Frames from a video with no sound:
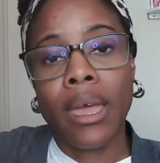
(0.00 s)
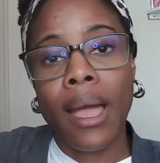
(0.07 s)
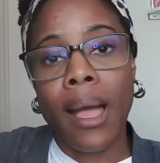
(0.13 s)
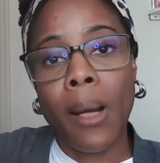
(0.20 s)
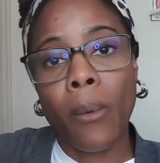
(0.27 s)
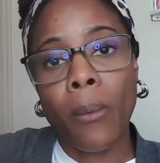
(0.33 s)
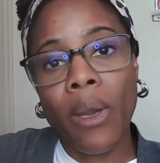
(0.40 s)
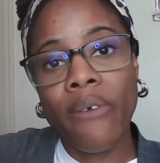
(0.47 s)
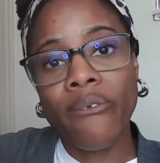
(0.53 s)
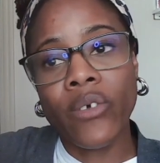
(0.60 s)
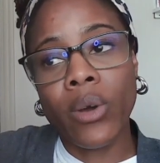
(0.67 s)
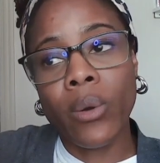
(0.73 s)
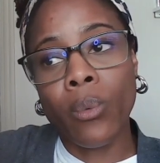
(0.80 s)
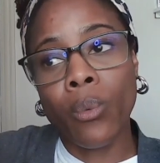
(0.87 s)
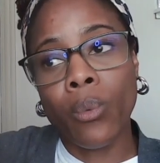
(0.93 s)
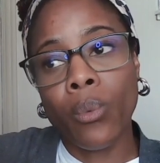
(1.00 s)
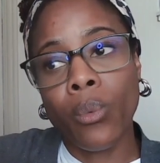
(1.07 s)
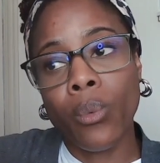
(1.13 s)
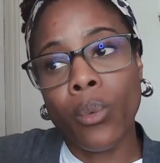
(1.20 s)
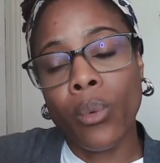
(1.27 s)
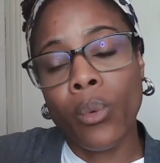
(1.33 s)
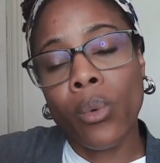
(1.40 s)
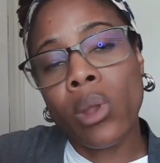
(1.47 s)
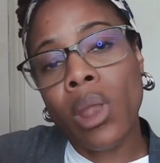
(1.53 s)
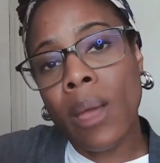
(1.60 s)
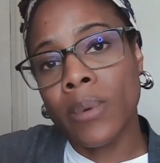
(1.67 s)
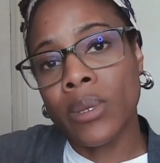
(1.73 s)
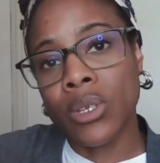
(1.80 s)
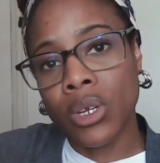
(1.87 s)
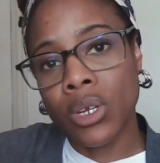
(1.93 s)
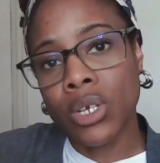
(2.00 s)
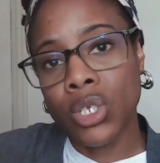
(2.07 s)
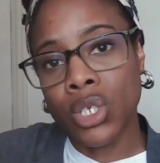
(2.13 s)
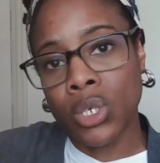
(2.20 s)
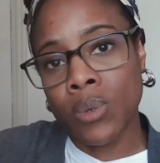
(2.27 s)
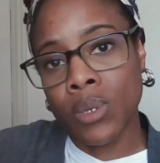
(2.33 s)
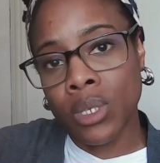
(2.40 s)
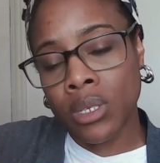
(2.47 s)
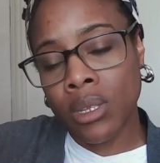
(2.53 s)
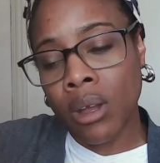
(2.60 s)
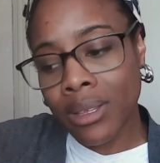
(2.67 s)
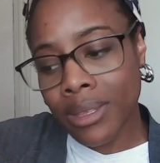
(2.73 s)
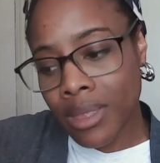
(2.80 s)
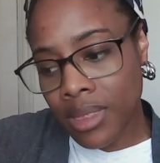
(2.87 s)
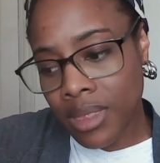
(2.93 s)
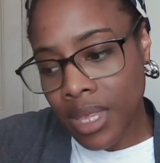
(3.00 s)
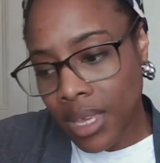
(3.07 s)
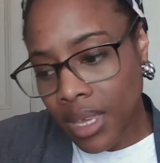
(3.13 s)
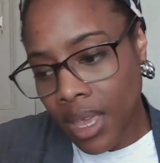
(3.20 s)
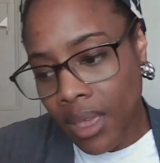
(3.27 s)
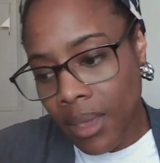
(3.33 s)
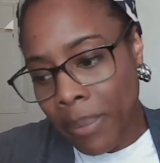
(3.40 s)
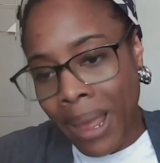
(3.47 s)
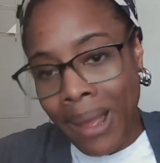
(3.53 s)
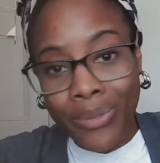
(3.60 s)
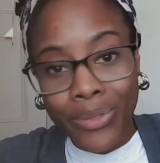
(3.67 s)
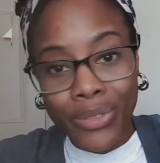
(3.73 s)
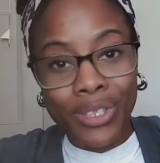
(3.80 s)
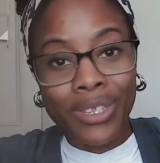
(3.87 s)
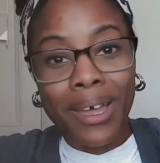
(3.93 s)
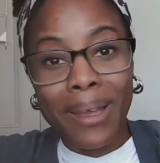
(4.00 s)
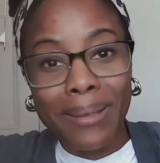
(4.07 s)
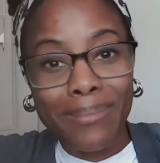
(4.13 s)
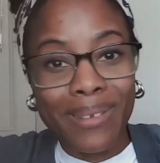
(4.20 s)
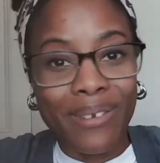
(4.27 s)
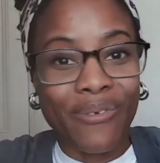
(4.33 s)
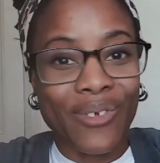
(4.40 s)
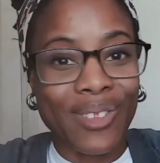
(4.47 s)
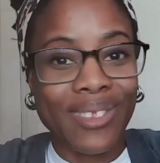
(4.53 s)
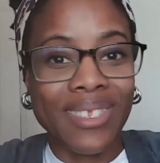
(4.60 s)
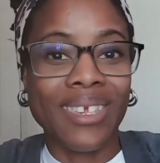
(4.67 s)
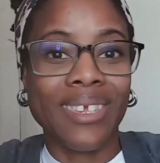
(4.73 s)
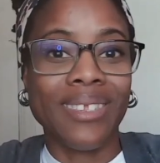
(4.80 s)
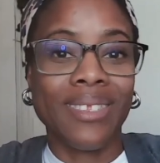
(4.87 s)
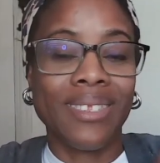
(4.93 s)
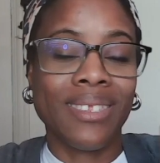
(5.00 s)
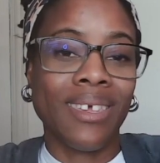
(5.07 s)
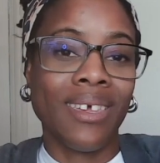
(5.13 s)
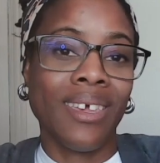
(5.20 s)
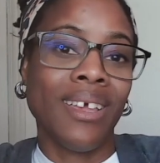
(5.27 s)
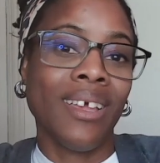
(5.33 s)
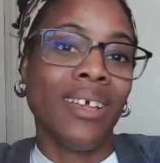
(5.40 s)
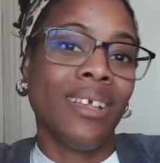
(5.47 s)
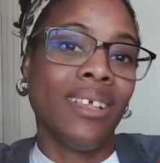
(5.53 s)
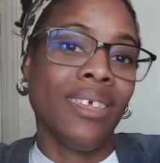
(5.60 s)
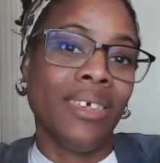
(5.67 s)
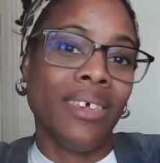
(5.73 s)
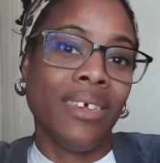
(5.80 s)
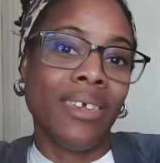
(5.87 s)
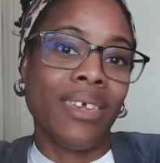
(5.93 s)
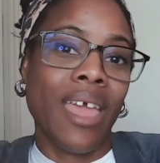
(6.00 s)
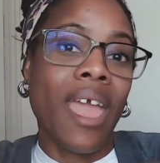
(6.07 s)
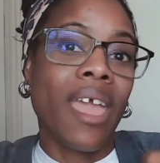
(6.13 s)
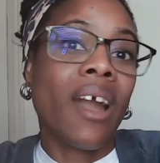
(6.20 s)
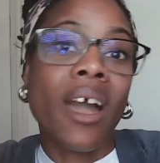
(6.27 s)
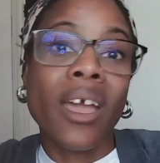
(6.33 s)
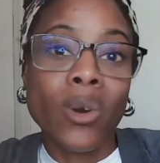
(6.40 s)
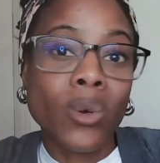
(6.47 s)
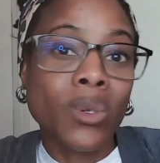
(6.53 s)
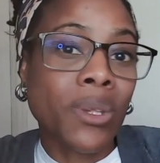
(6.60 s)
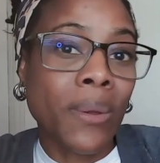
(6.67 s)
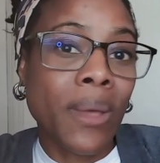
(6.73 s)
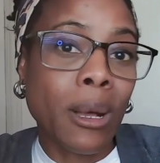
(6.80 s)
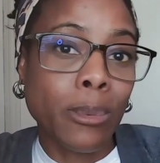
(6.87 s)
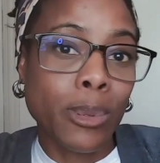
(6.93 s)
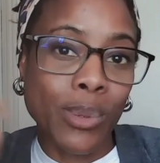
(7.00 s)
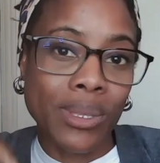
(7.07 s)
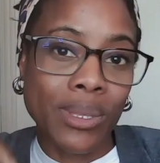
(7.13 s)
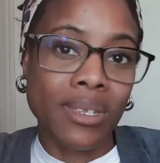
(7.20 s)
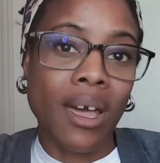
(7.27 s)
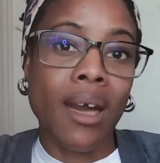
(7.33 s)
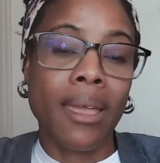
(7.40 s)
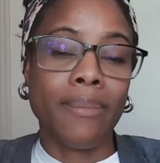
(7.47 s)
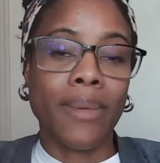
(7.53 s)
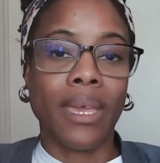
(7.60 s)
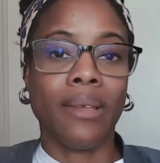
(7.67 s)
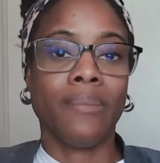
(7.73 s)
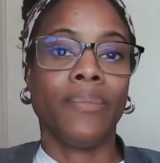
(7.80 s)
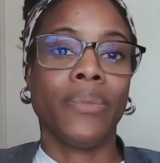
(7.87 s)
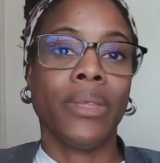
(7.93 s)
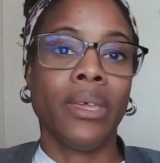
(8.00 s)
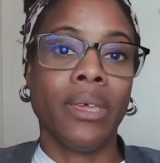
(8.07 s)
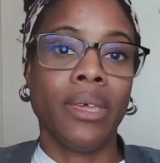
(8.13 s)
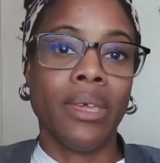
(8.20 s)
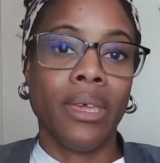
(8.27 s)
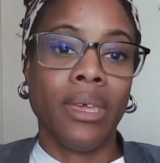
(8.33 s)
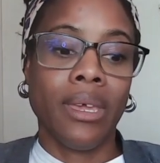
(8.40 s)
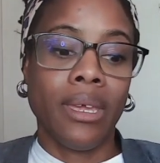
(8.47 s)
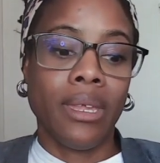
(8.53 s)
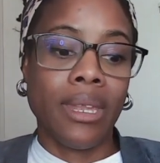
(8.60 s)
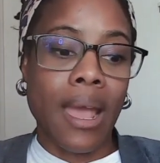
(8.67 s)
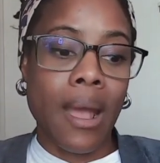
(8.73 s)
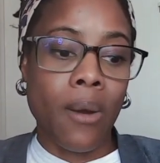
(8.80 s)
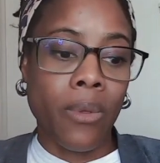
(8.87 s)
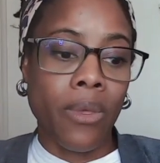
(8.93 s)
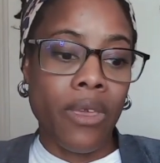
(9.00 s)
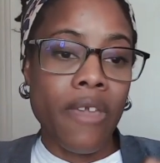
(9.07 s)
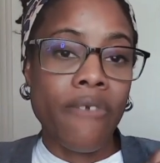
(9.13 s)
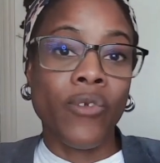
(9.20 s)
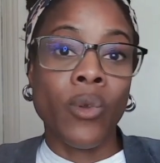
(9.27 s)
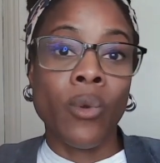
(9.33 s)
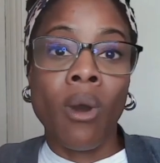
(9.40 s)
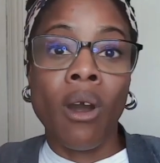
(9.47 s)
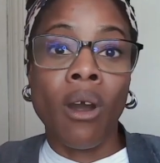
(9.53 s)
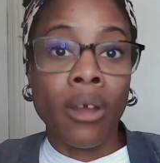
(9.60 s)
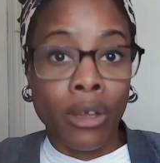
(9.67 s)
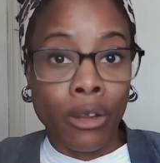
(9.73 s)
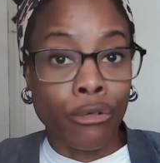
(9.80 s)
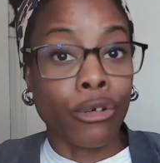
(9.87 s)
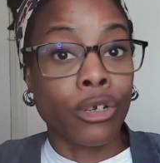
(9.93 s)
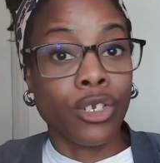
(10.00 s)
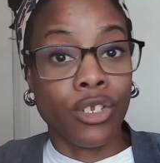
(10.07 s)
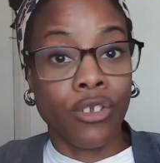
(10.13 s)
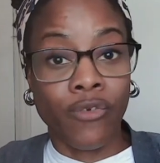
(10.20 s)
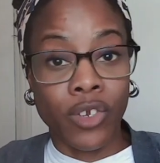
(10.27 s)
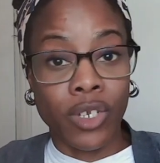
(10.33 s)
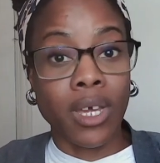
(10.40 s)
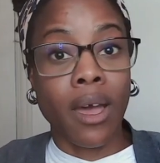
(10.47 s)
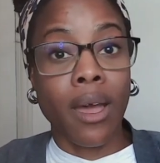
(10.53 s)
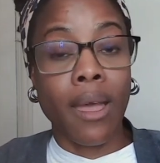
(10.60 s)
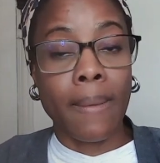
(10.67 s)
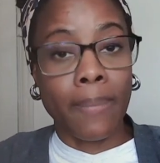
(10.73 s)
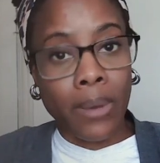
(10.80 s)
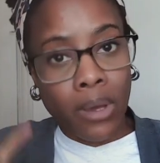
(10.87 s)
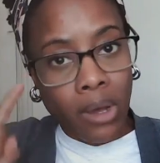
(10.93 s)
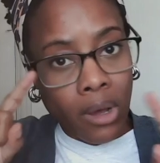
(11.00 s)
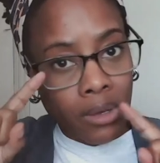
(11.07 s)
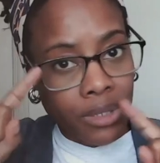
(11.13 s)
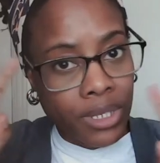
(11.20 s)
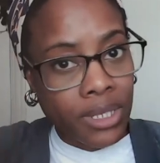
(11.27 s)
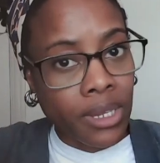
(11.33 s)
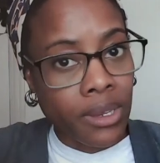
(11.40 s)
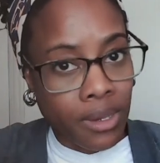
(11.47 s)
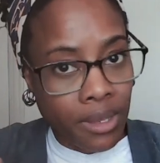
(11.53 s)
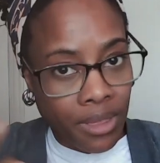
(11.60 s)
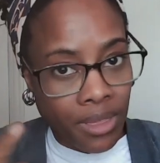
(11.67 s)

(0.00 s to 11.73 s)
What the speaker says: However, all I would urge you is start thinking about the time differences. AI also helps with timing. Now, if you are crunched for time on certain